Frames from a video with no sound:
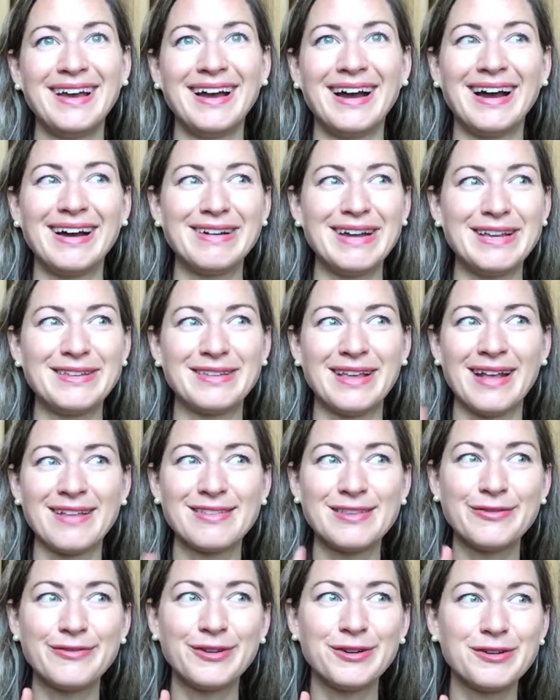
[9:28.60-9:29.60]
All right, so
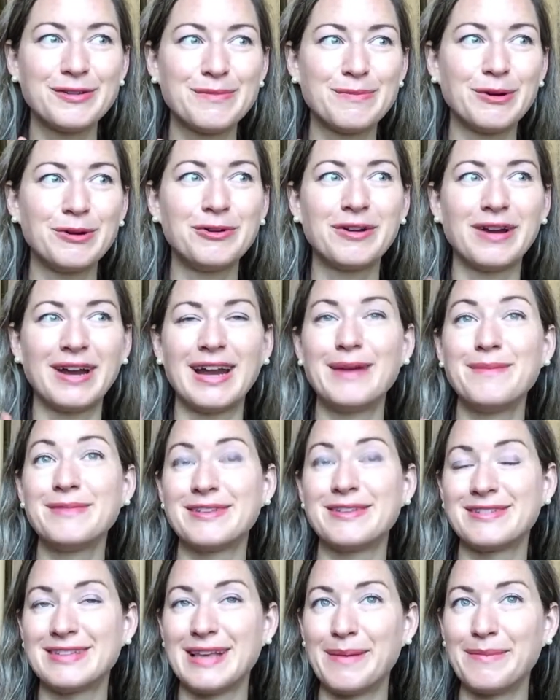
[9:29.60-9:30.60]
that's the first program,
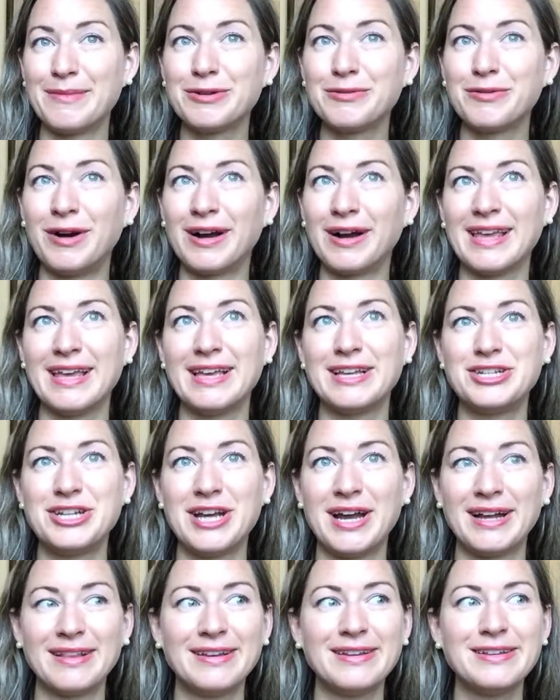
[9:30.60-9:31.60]
the Summer Walking
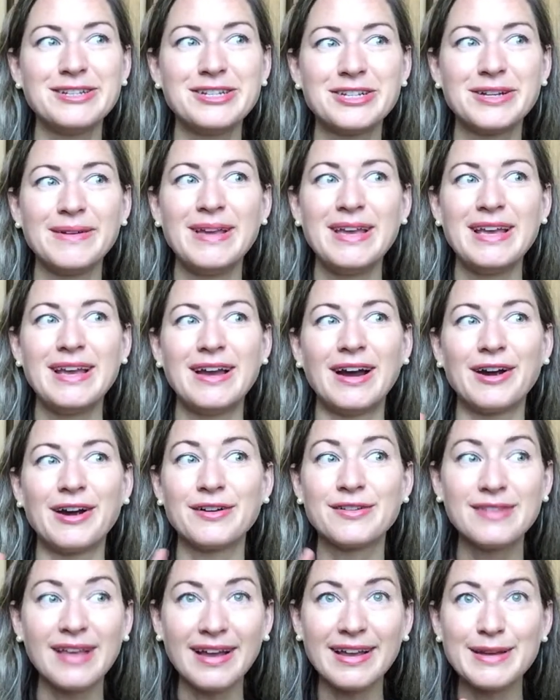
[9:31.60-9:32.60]
Challenge.
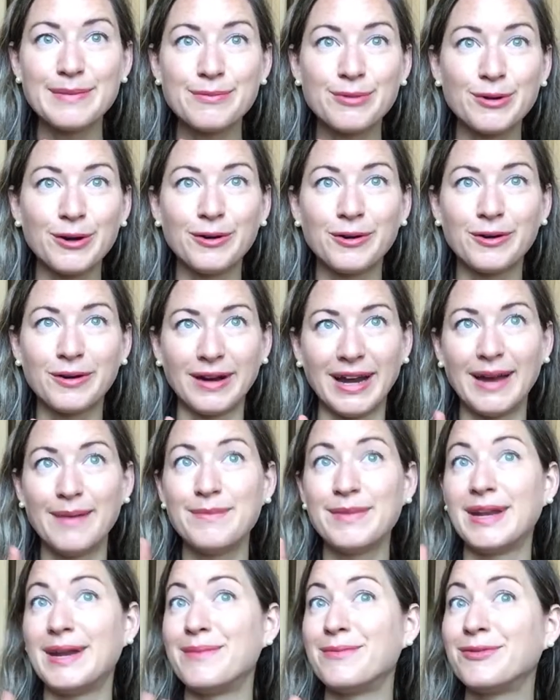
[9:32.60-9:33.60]
Our second
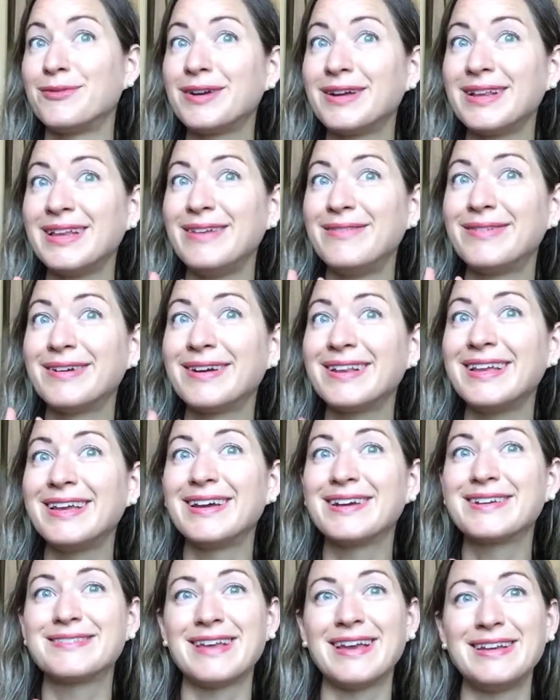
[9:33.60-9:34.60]
program that I'm really, really
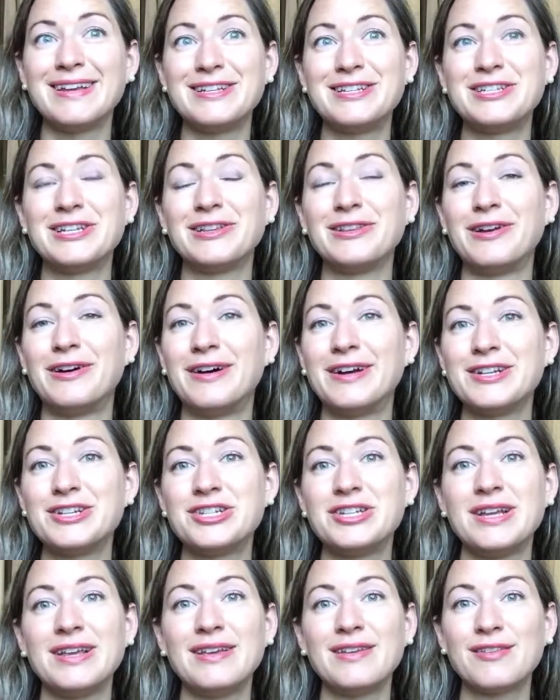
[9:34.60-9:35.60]
excited to
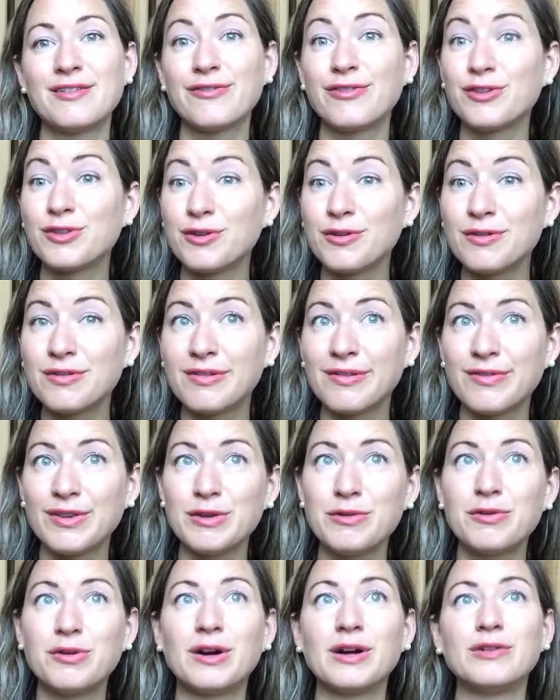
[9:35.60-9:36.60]
launch is for those of
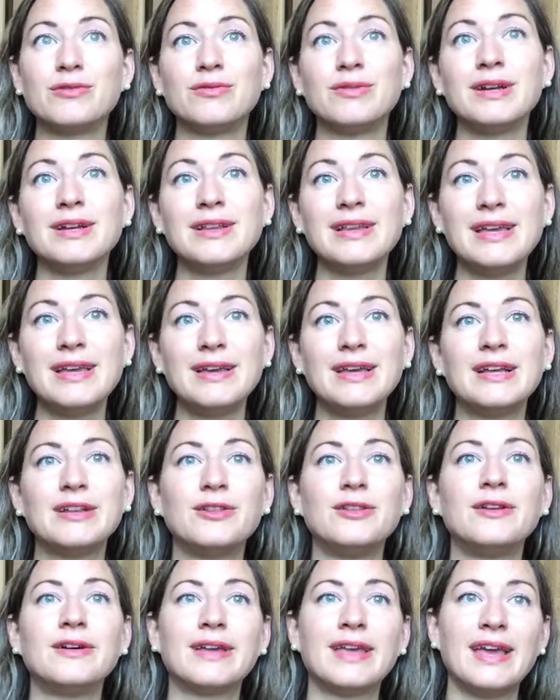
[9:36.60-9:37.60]
you who are really
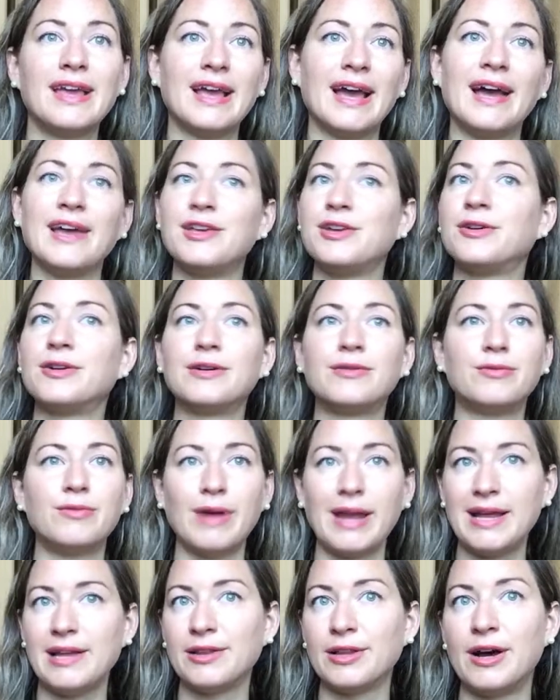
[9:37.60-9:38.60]
looking at your
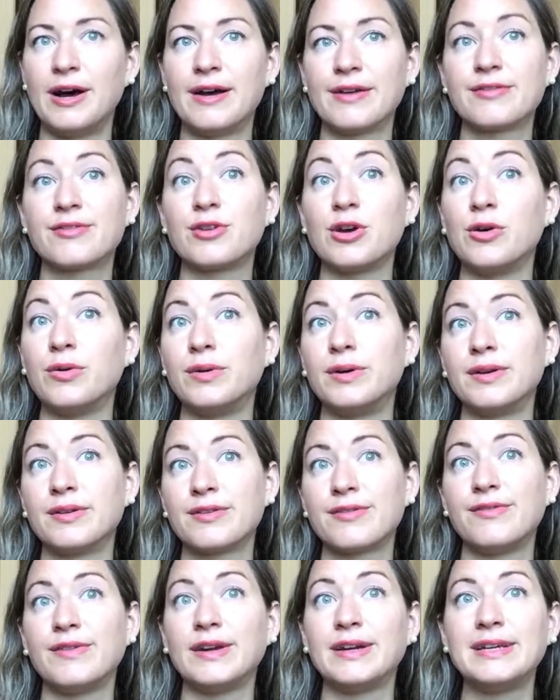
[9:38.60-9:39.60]
weight loss
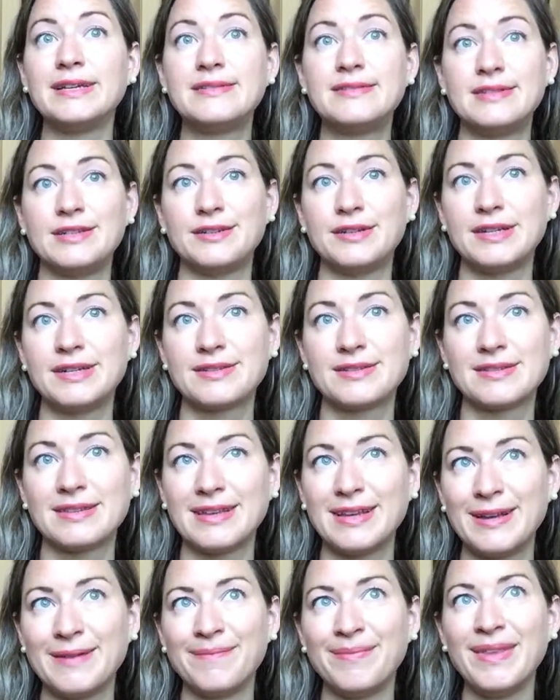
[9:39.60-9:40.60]
goals very
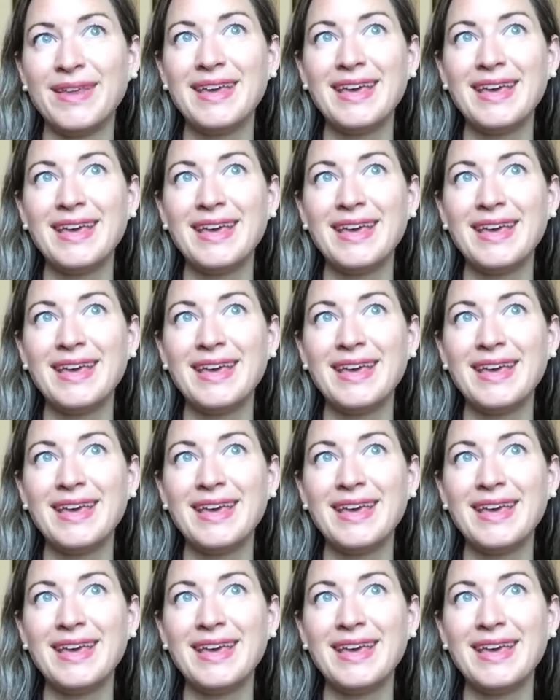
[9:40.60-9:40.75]
seriously.